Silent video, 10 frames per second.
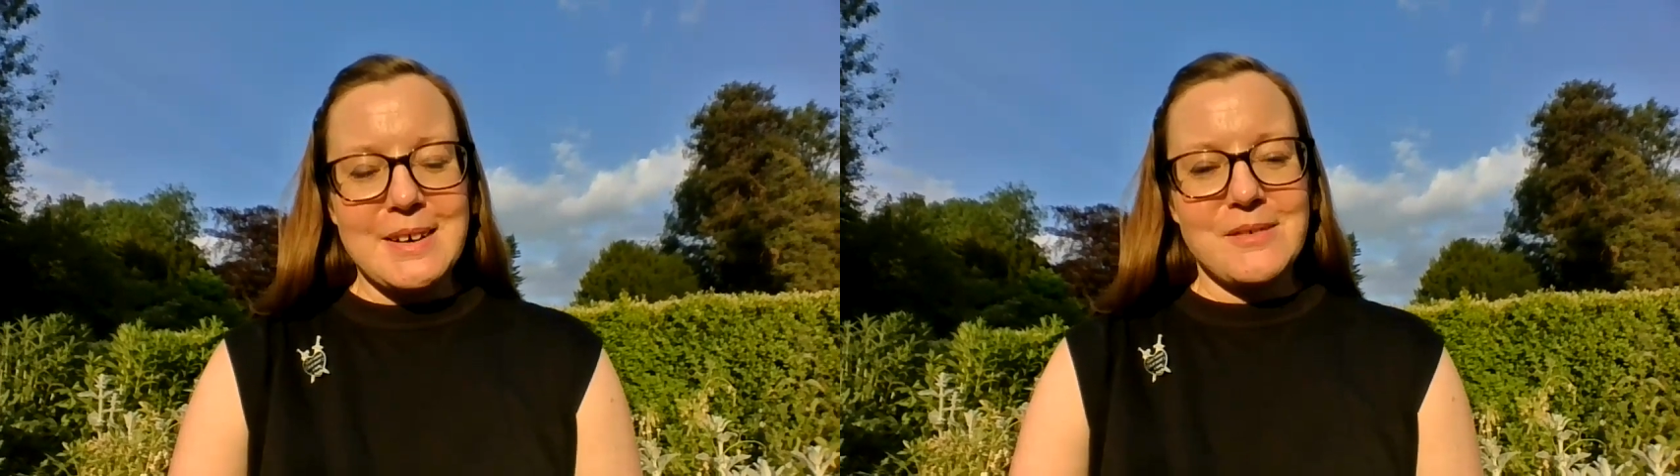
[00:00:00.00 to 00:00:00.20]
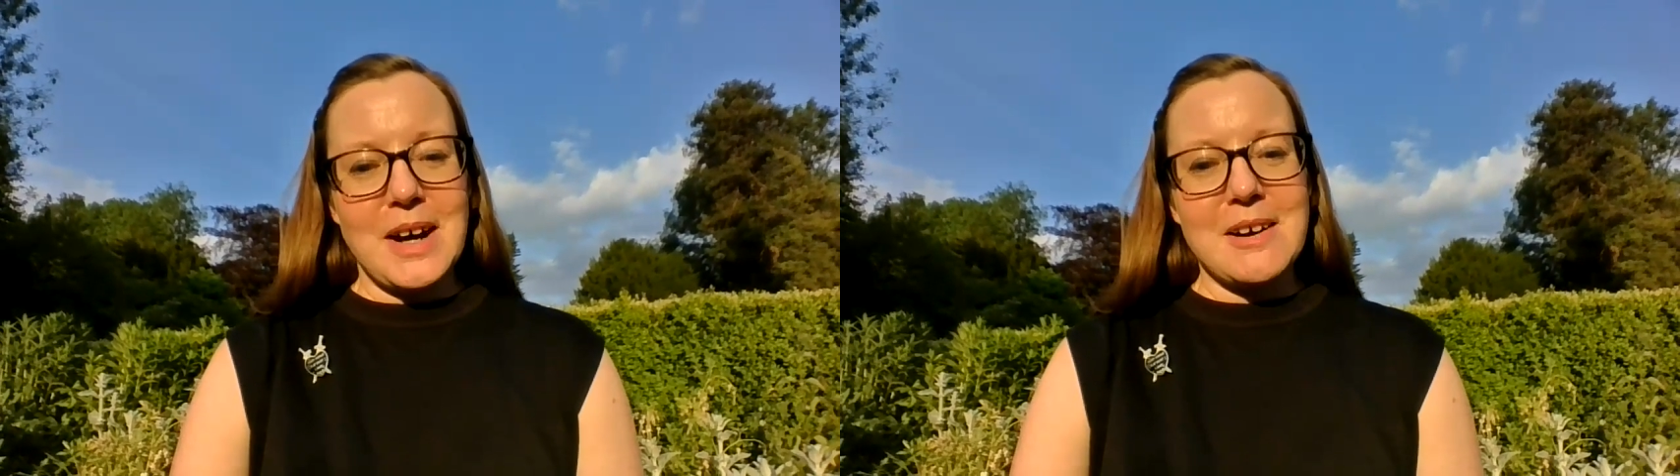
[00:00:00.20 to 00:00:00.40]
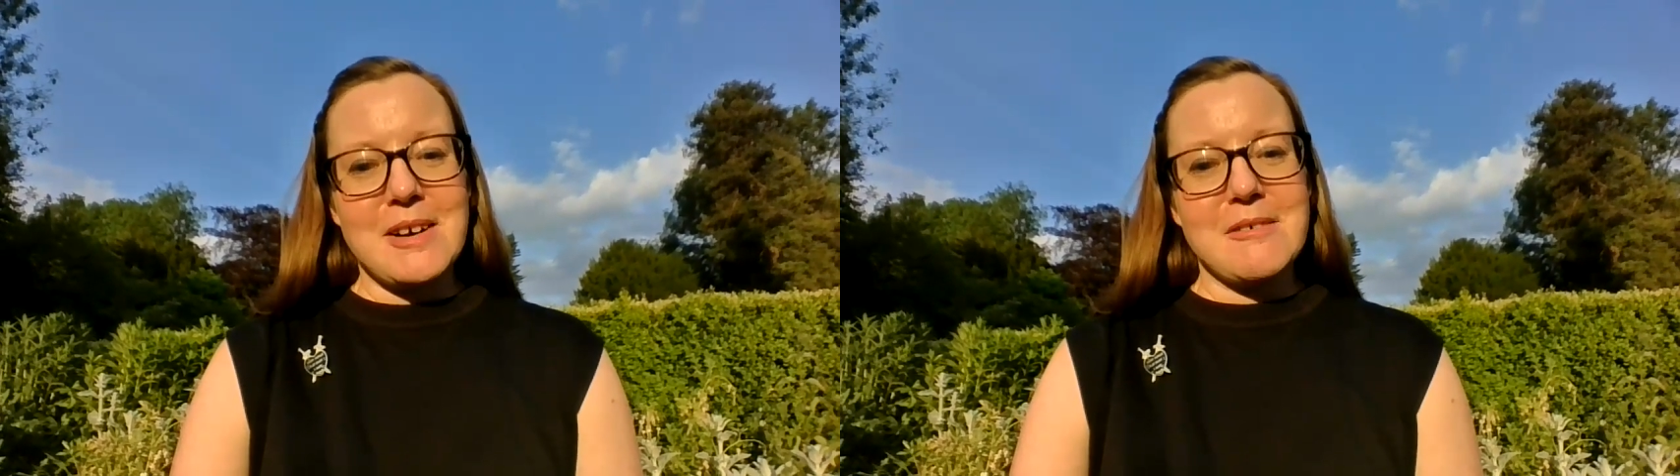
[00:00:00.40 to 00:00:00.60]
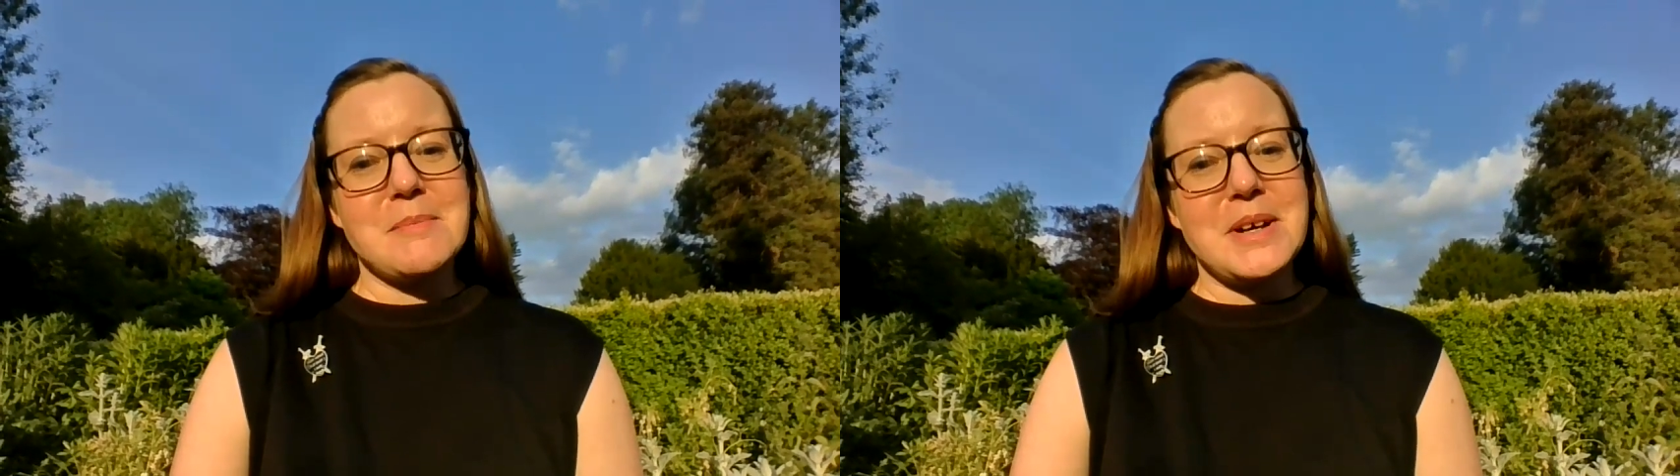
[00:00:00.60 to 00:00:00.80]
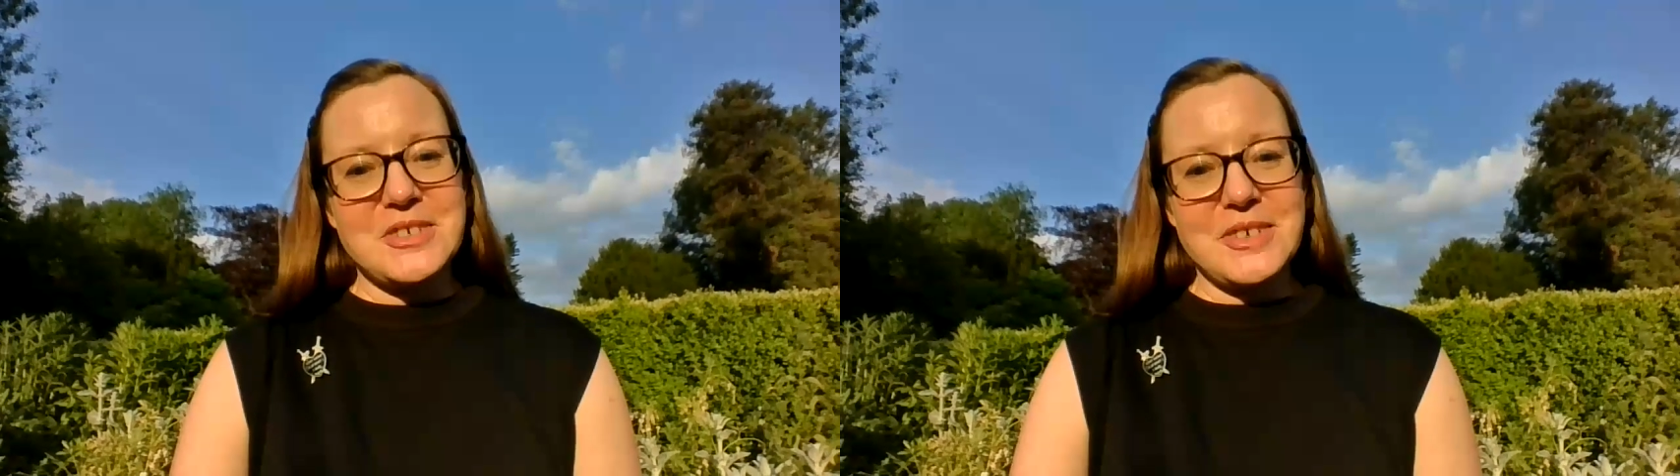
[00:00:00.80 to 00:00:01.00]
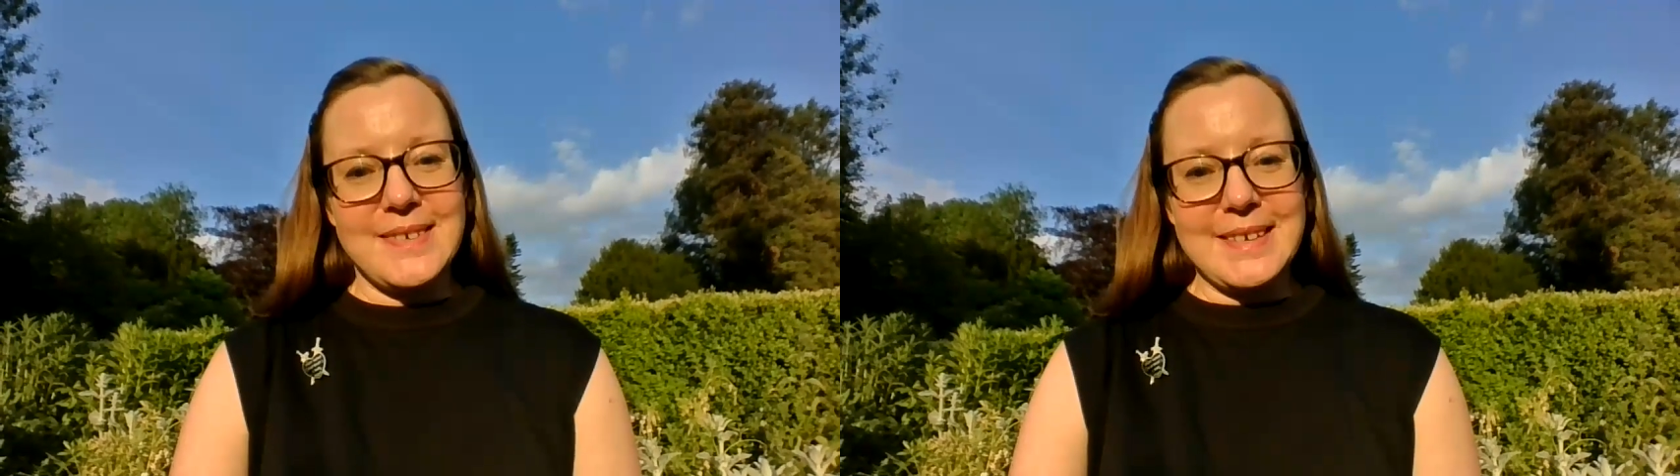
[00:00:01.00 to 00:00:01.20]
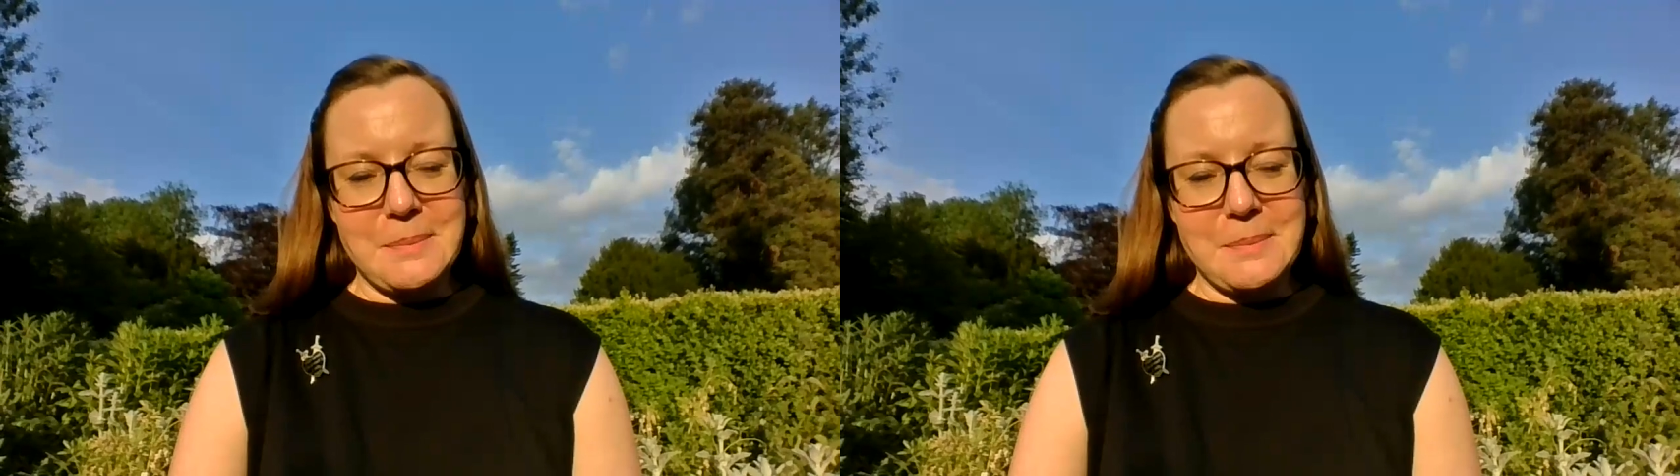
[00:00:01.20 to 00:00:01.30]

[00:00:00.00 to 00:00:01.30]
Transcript: via our emergency